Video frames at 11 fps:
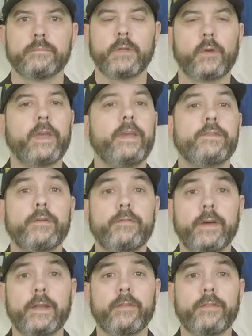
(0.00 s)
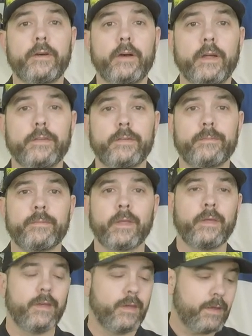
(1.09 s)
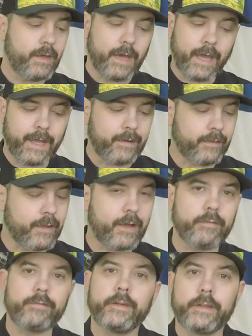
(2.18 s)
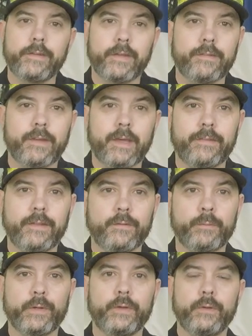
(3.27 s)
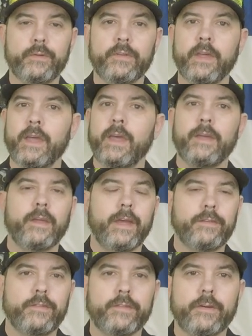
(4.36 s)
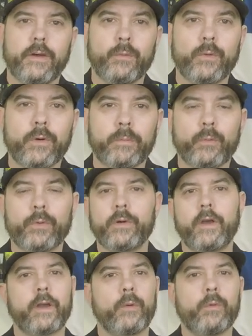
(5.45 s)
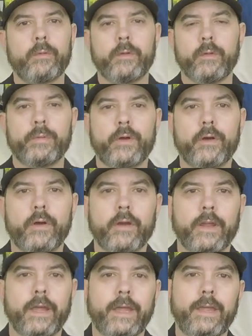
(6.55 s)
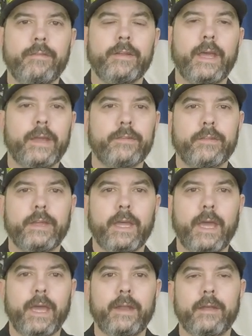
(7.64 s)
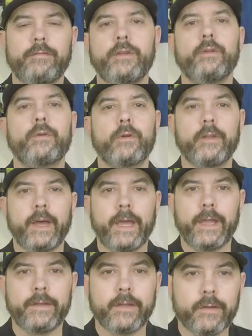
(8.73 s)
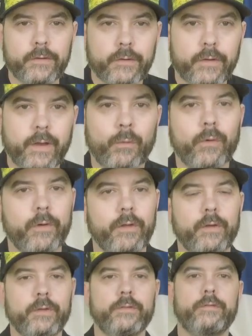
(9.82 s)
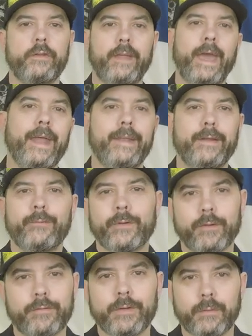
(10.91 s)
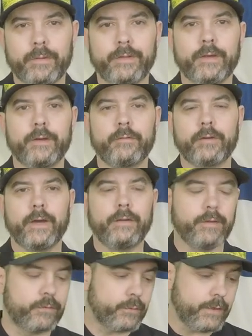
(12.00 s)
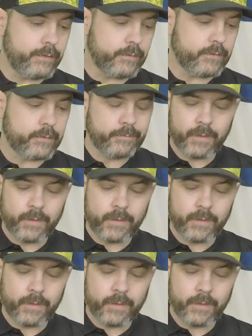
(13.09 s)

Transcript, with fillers: Okay, so final thoughts. I had a lot of fun testing out these boots as you saw, I wore them to work, I wore them to the park, and I even actually had a funeral that I had to go to, and I wore those for that. I didn't want to film it though, for obvious reasons.